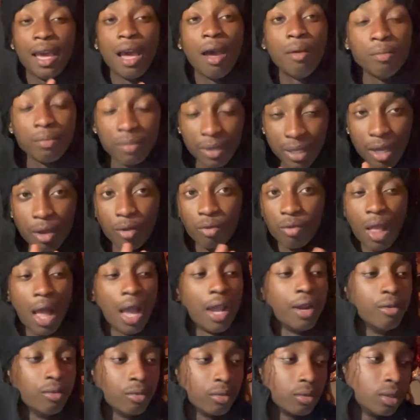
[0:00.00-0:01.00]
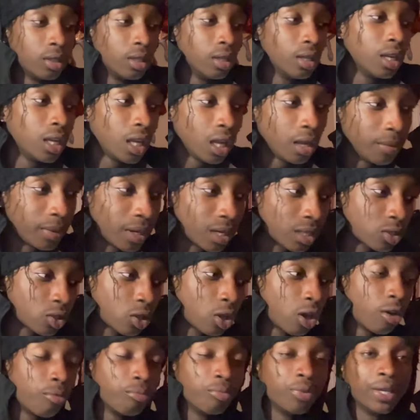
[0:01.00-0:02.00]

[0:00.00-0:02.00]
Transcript: I'm about to start